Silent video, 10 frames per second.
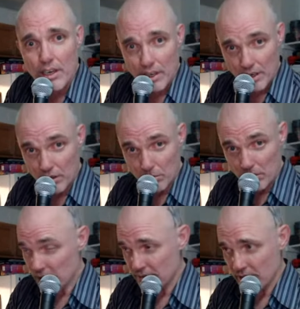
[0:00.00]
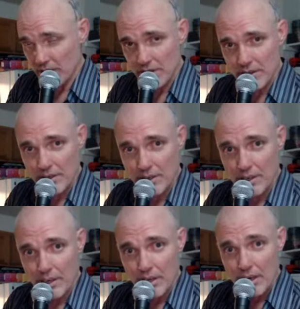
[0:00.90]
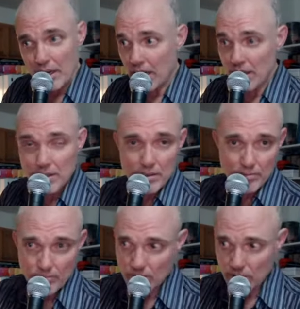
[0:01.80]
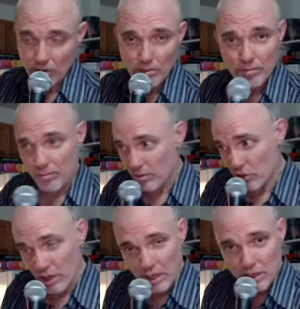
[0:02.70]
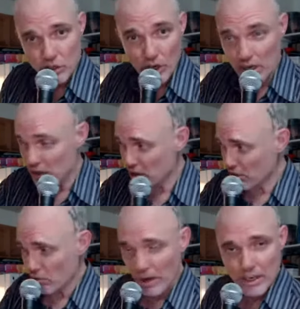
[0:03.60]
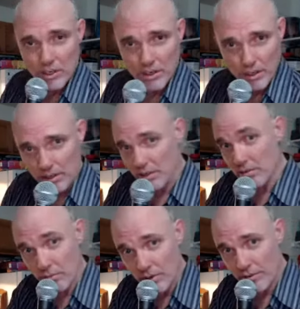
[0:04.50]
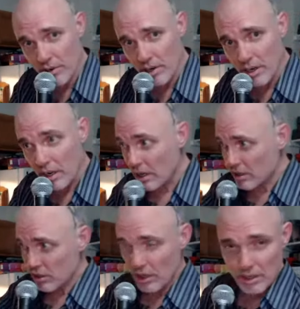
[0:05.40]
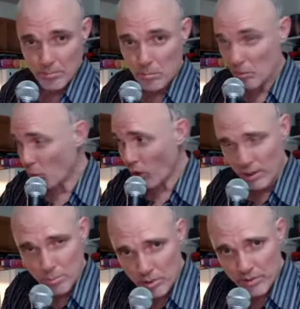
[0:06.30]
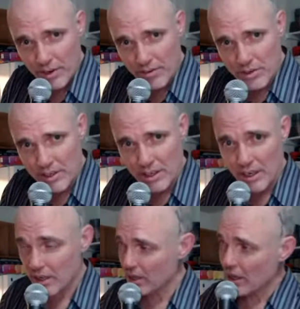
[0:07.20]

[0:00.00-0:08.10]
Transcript: Can you believe this? And it's, you know, she had to change the direction of the river. She had to waterproof everything.